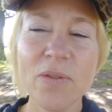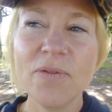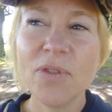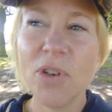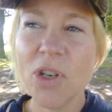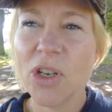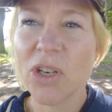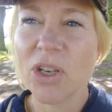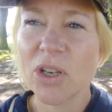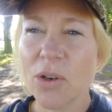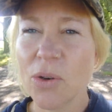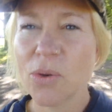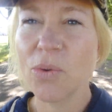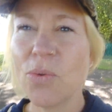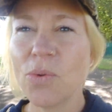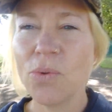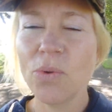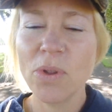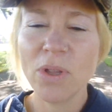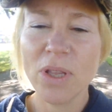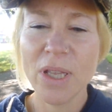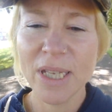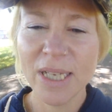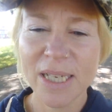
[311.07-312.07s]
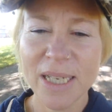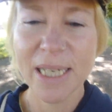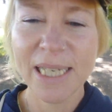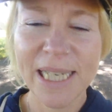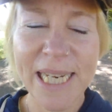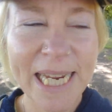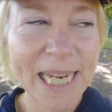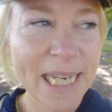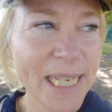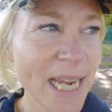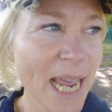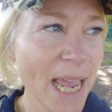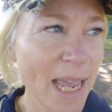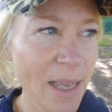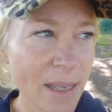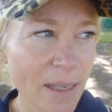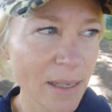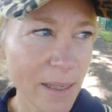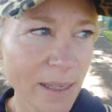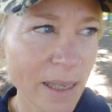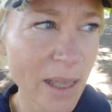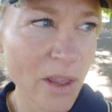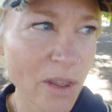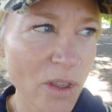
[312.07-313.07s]
of look at all the
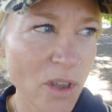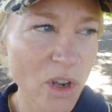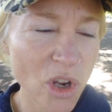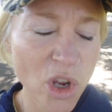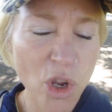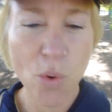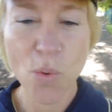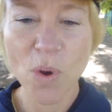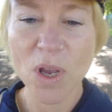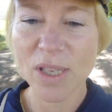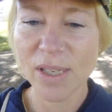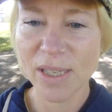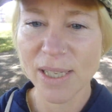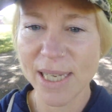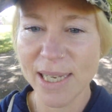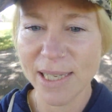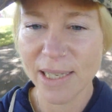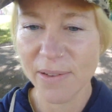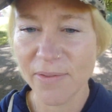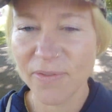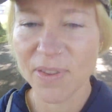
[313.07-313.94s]
details and the nuances